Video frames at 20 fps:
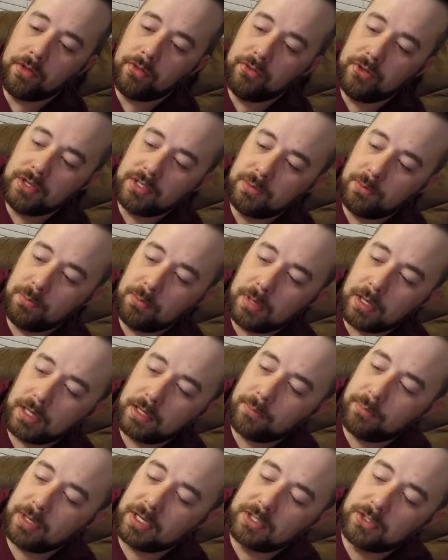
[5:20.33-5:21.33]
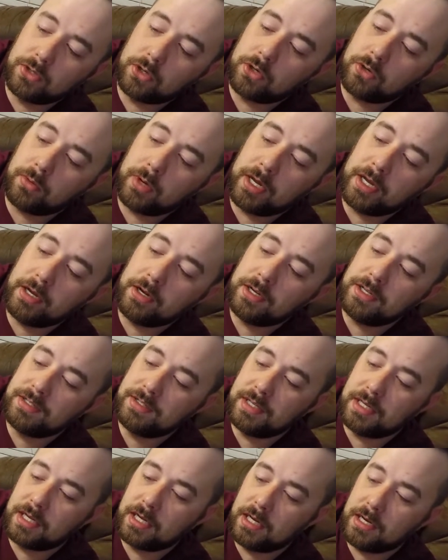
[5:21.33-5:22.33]
This big circle right here
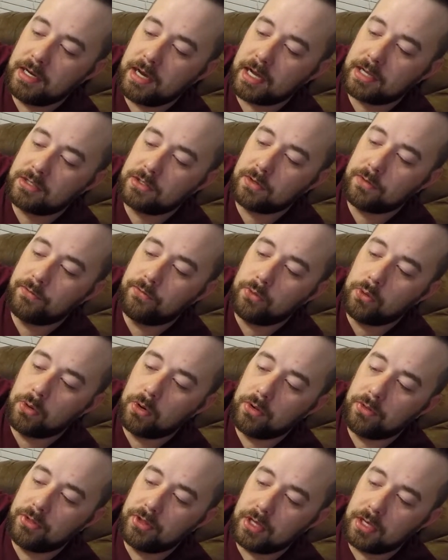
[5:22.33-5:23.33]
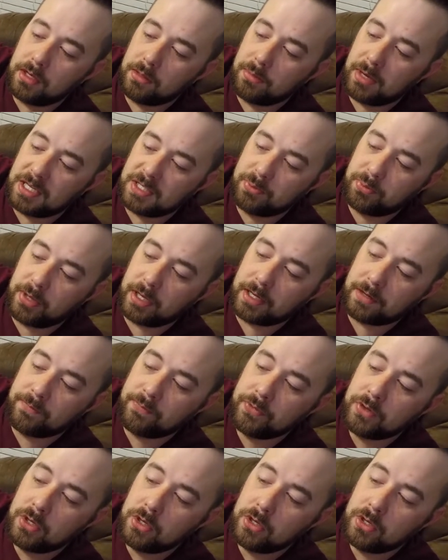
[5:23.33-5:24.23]
is the connector for the base plate.